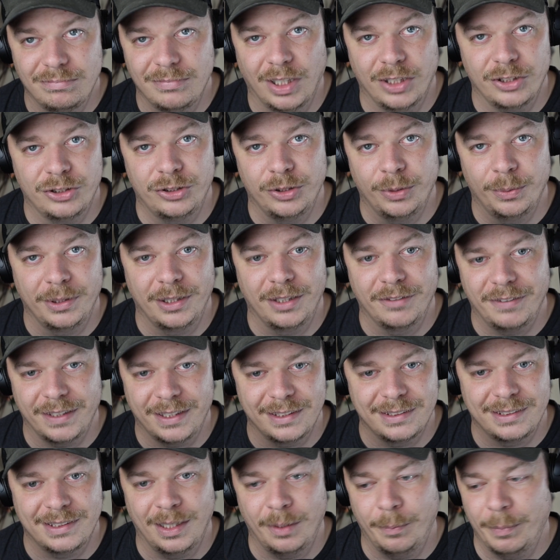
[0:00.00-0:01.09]
assuming if it
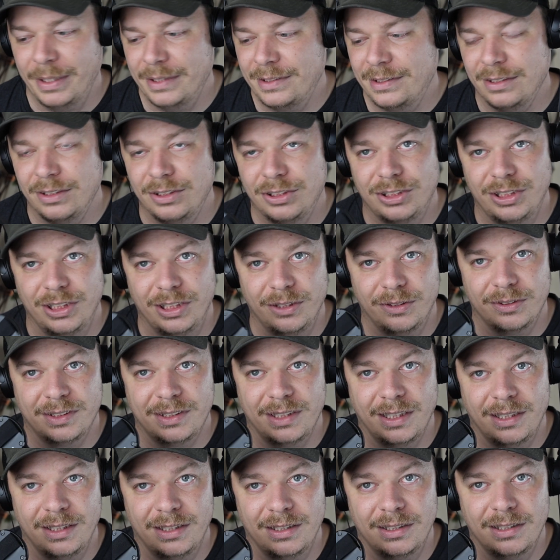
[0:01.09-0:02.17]
can send a message, it'll
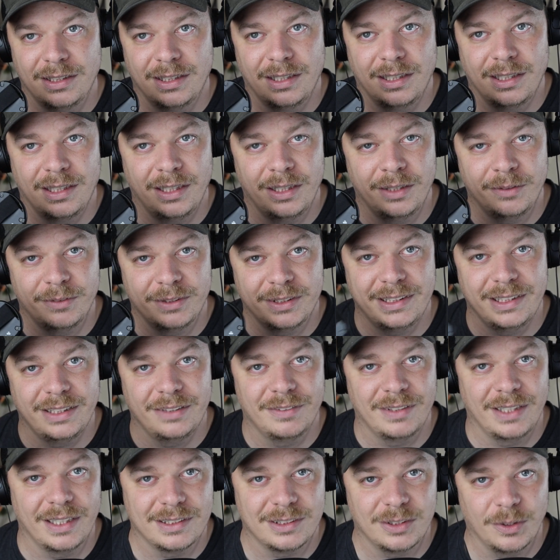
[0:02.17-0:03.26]
send and
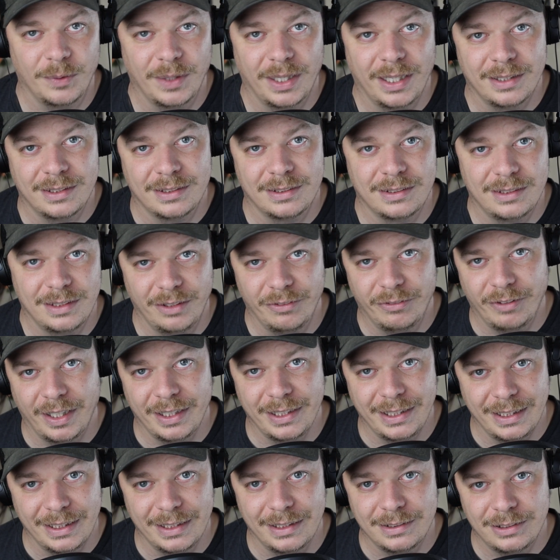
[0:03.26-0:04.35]
receive an SOS if I
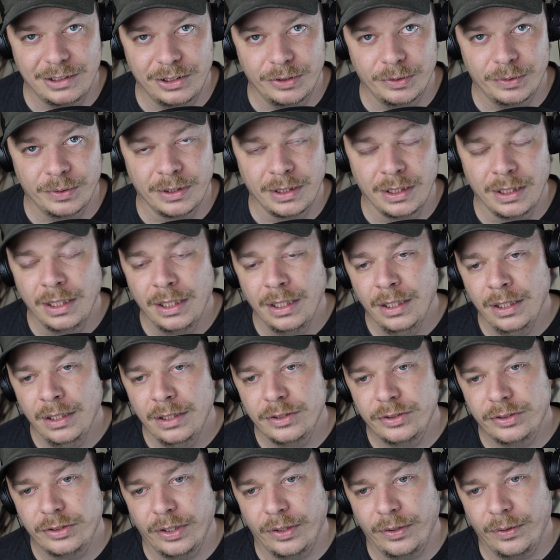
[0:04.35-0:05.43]
need it to.
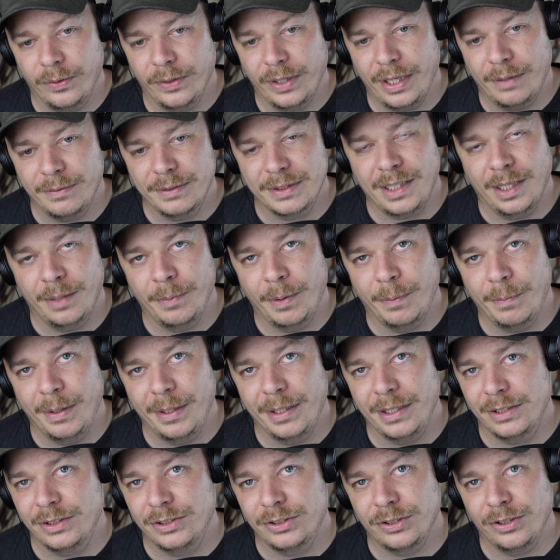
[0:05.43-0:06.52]
So that was kind of my
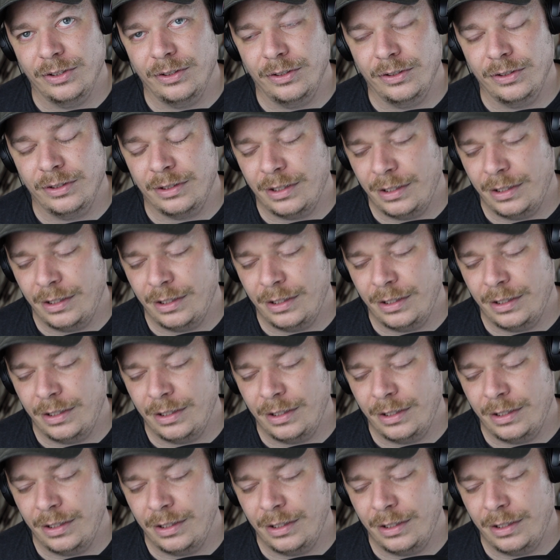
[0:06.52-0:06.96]
main concern.